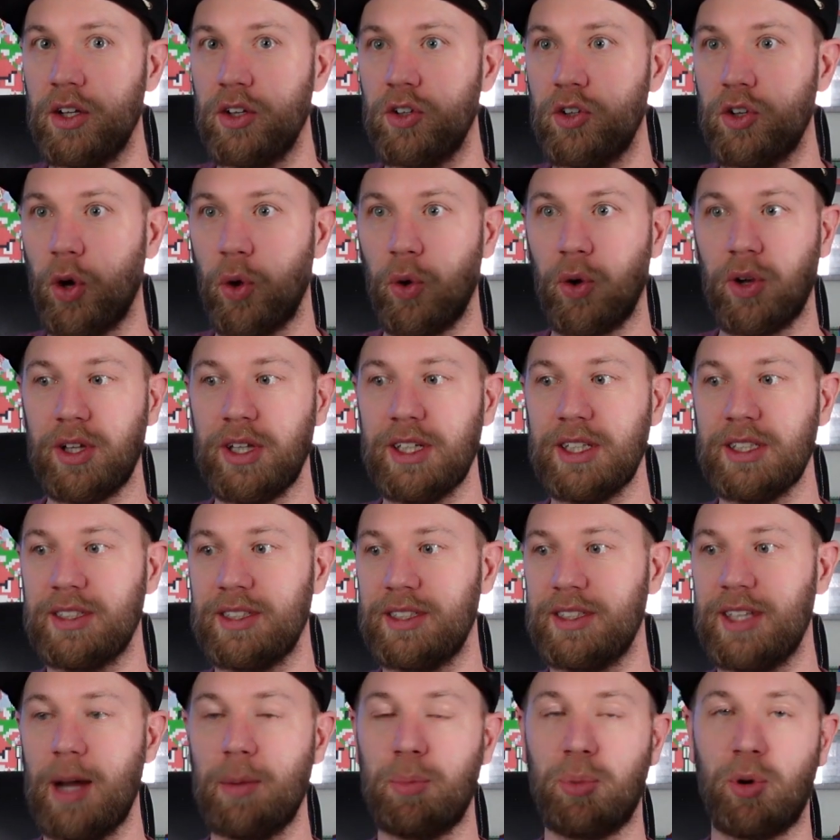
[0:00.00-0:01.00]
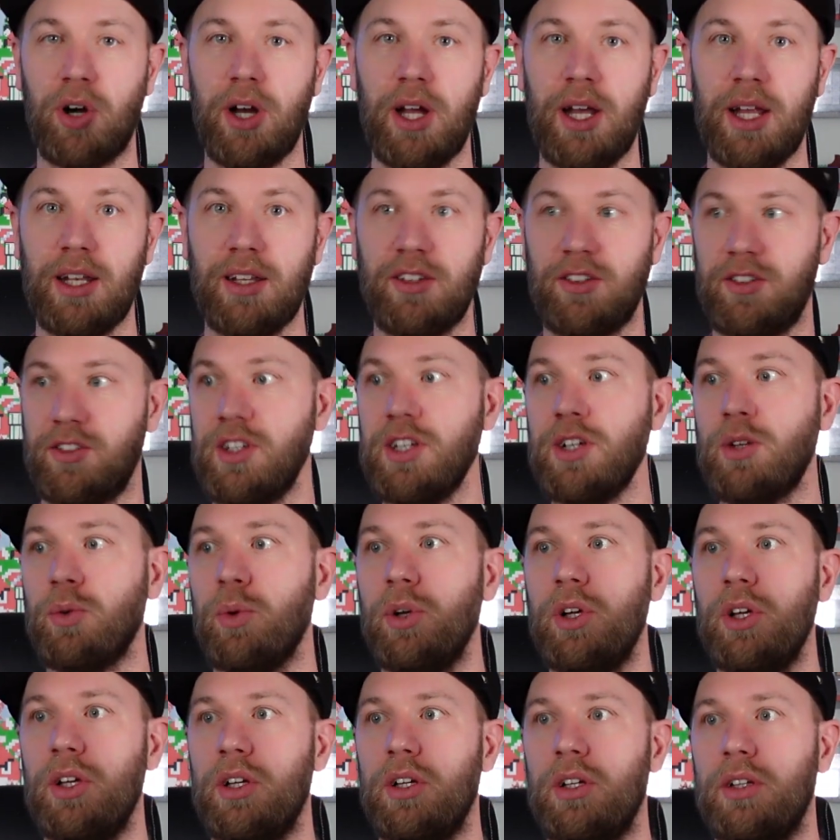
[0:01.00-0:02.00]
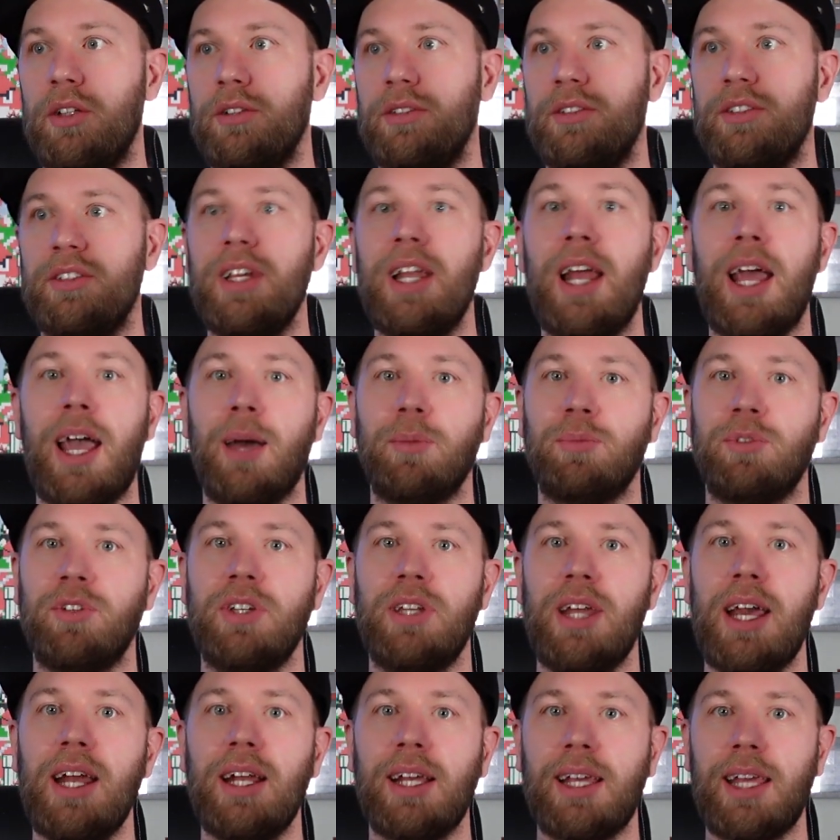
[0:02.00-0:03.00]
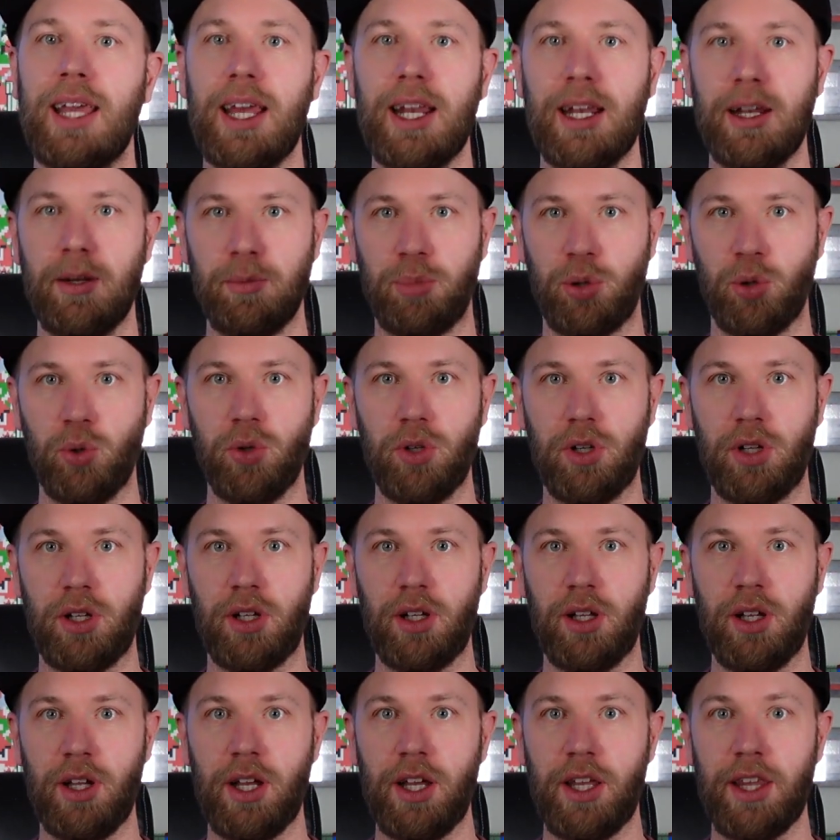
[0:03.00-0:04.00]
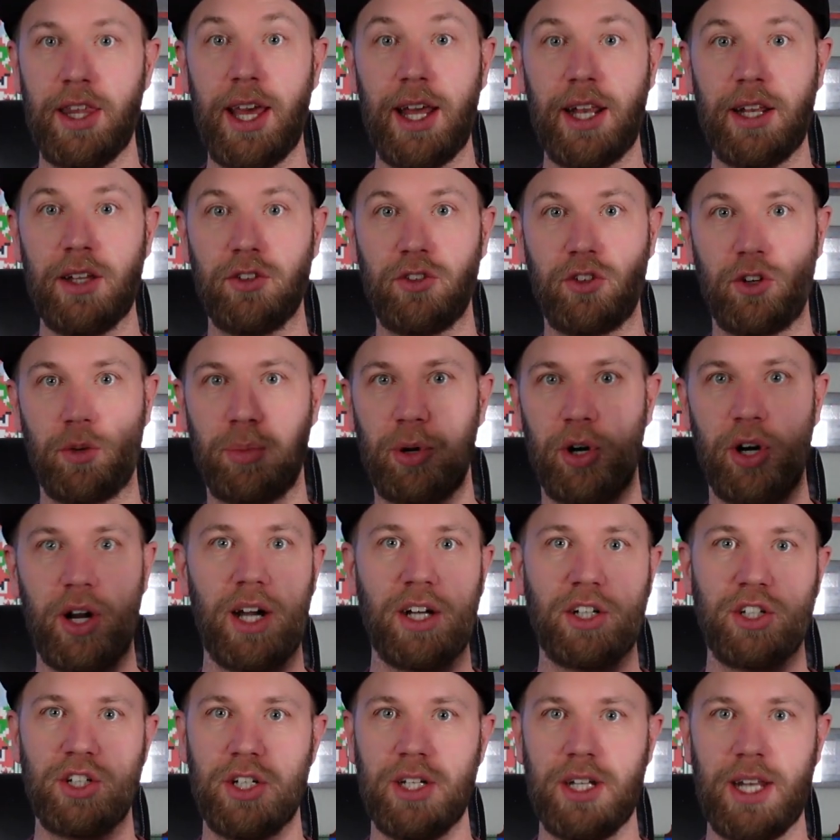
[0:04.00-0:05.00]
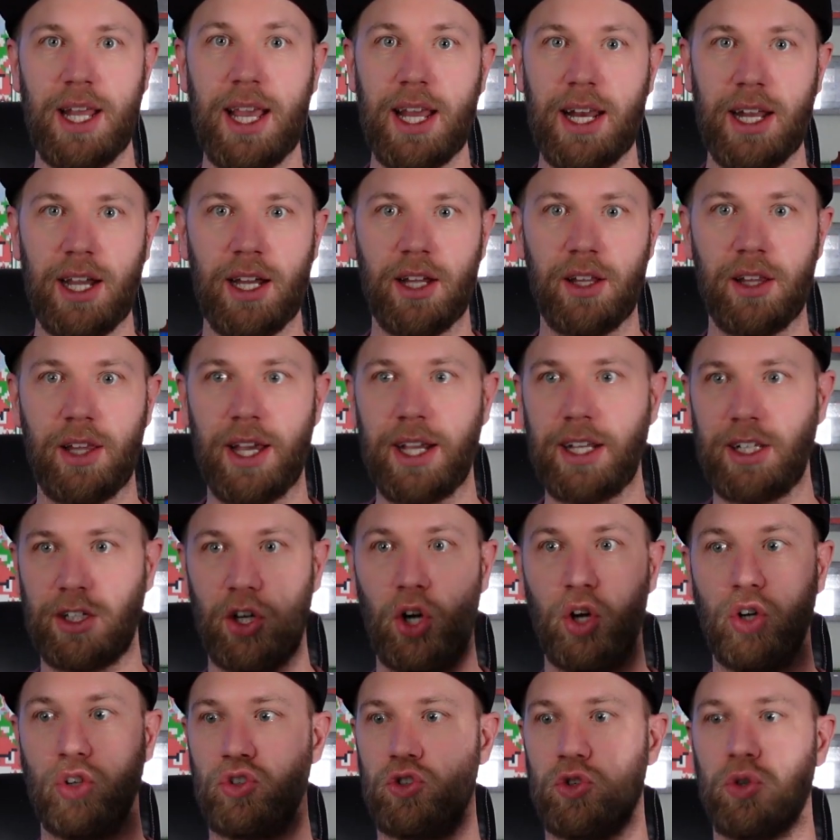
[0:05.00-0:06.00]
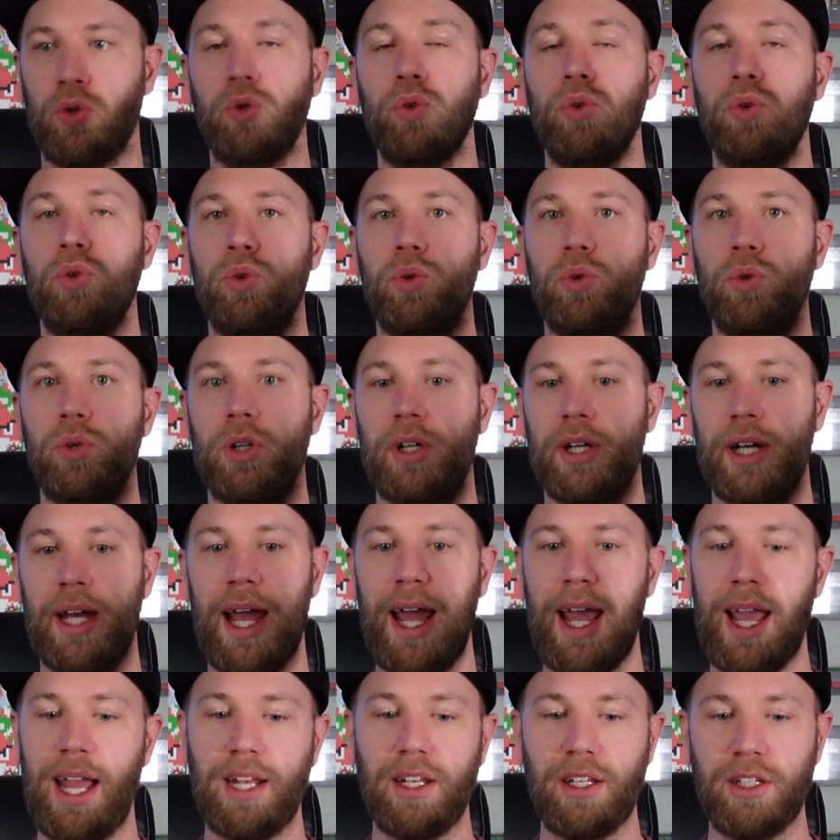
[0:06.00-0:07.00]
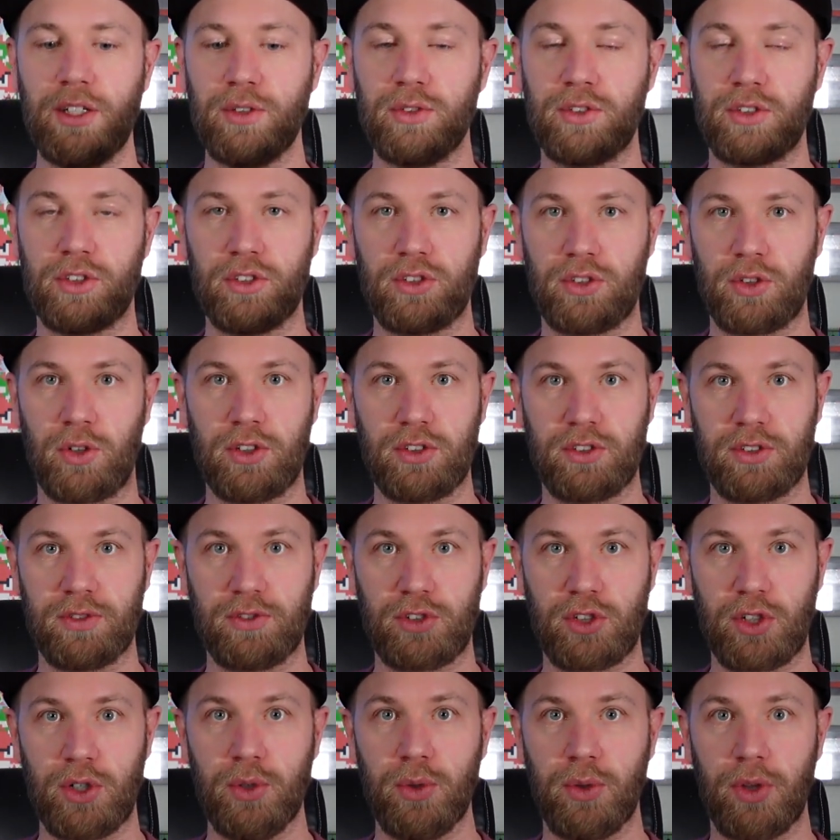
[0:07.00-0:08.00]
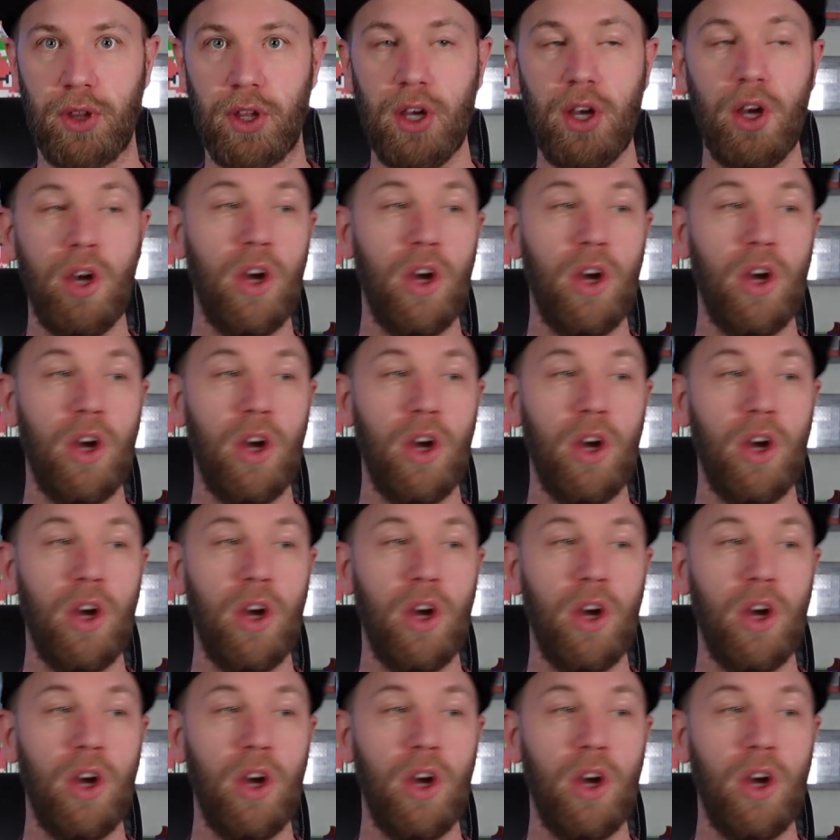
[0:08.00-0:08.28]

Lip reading: totally separate SQL Synapse dedicated pool that is your production data, like your true end user source of truth.